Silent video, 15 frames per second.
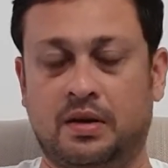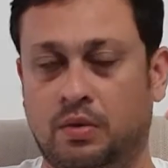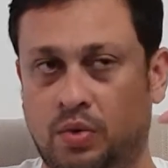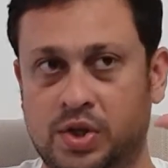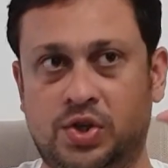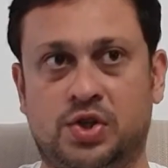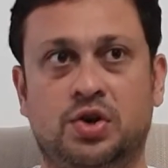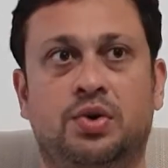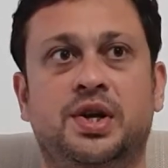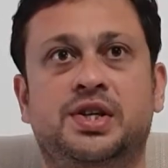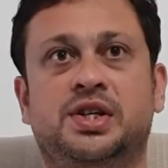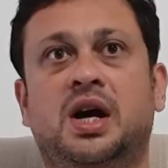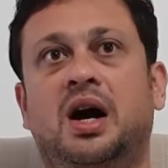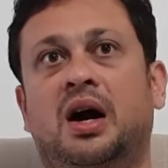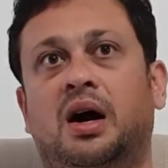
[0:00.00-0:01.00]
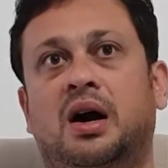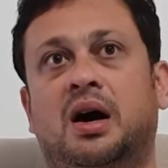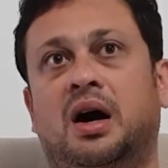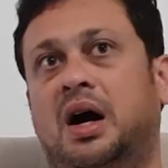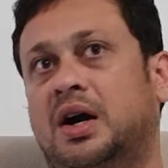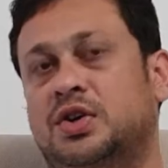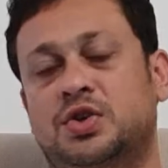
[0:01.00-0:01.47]
Which stories
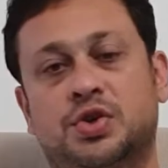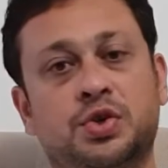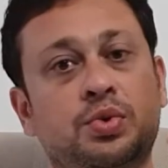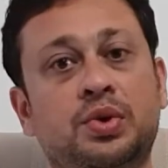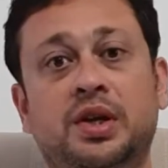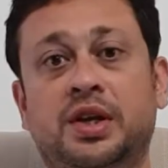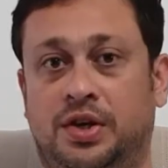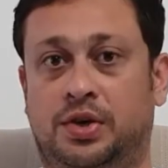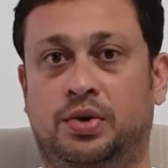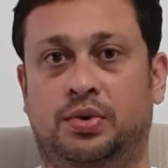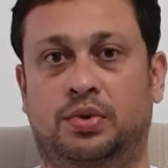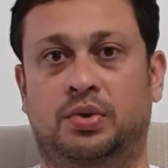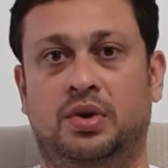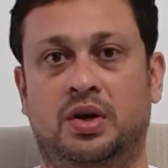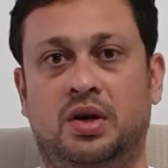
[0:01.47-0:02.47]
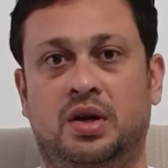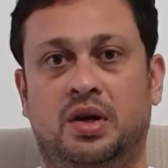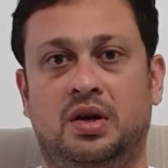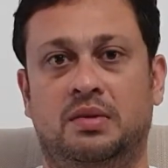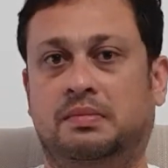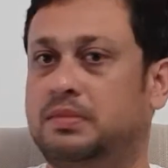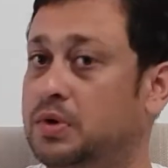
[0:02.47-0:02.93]
are truly you?
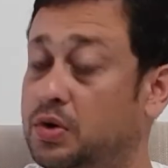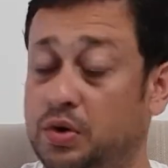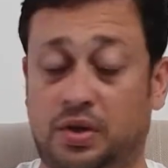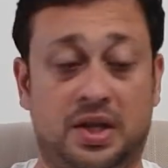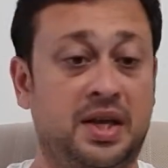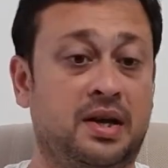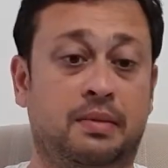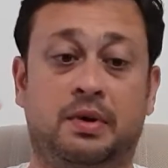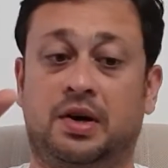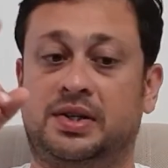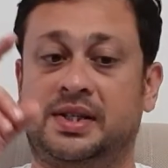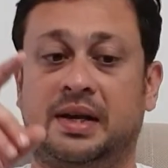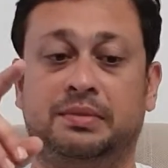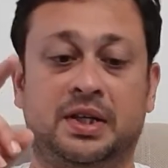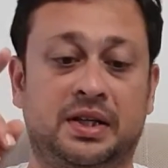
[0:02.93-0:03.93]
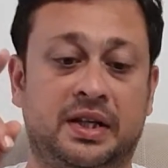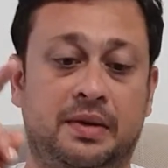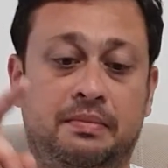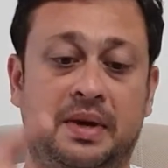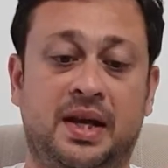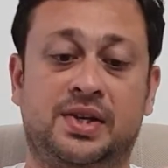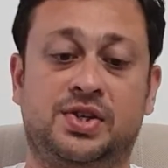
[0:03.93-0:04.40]
Could think about something
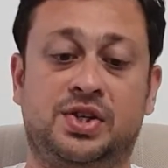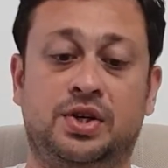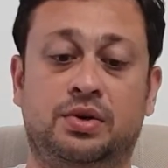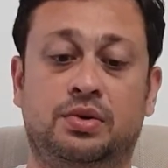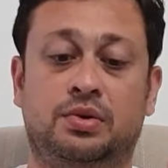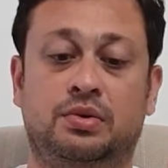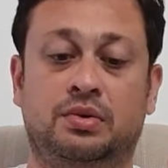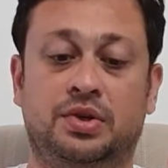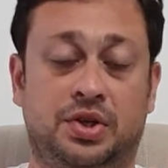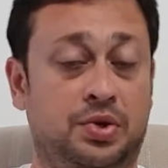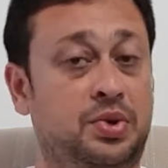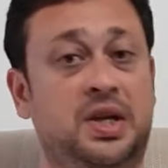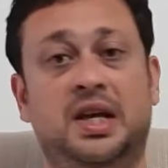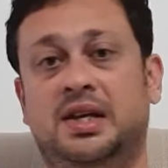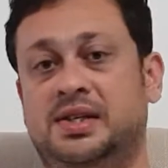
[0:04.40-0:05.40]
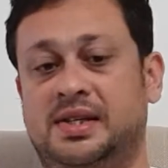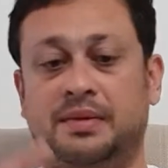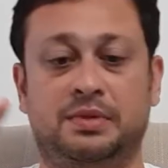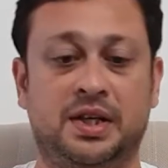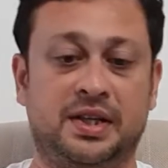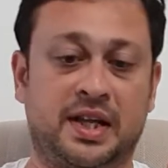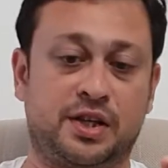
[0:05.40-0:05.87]
that makes you unique,
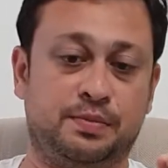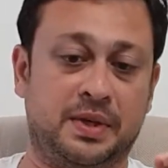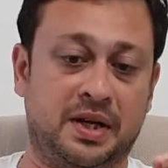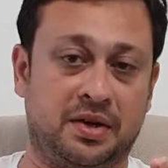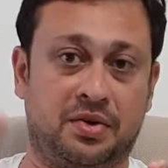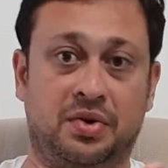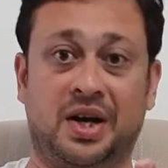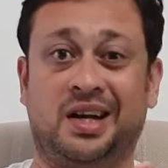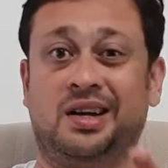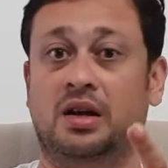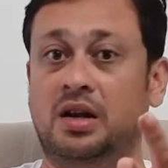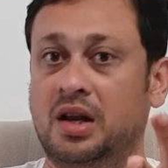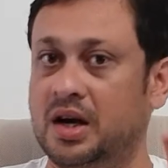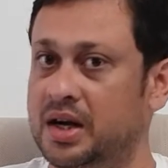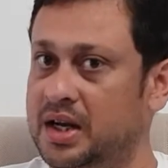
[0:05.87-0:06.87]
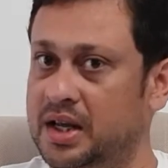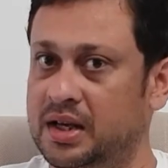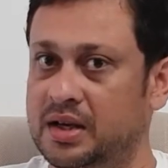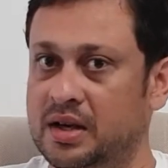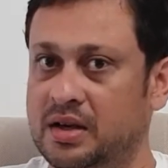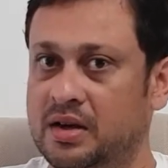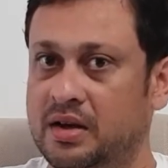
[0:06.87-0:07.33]
something that's been a great
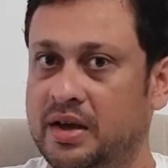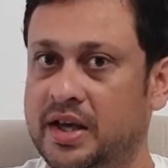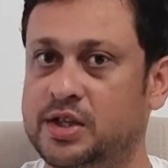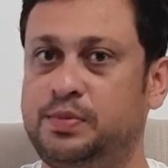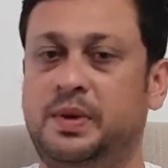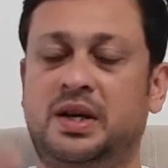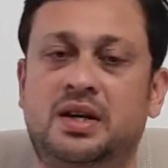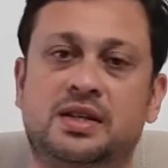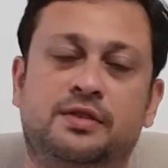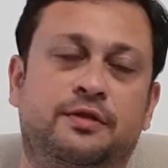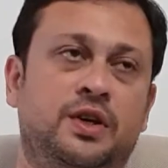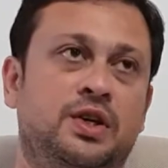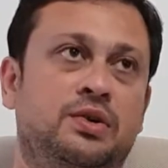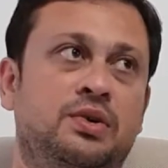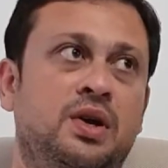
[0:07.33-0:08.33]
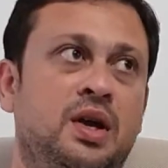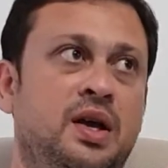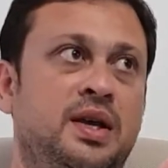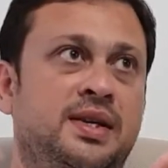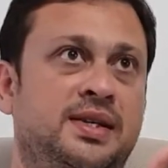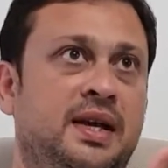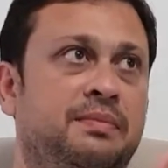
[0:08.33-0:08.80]
learning experience for you,
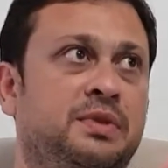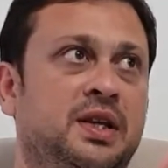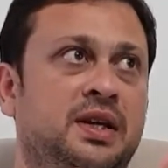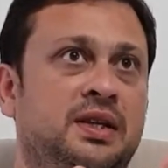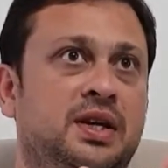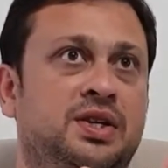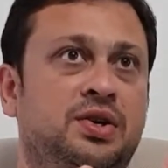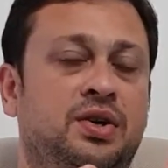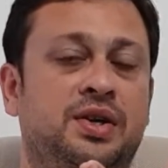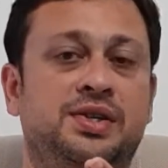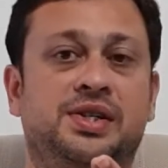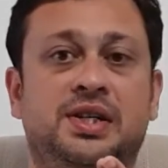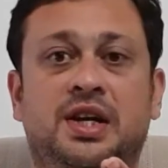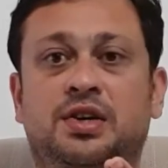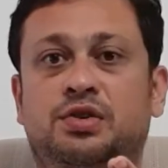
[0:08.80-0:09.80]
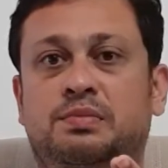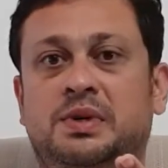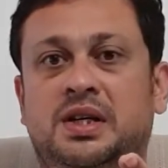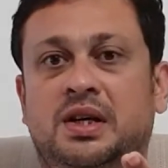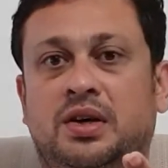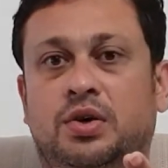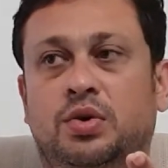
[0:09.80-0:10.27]
something that you consider to
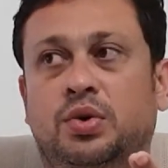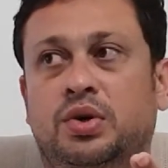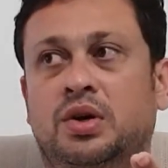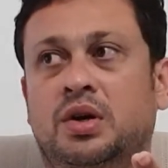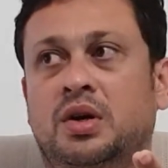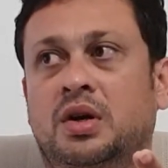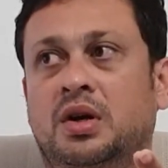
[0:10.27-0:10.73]
be a good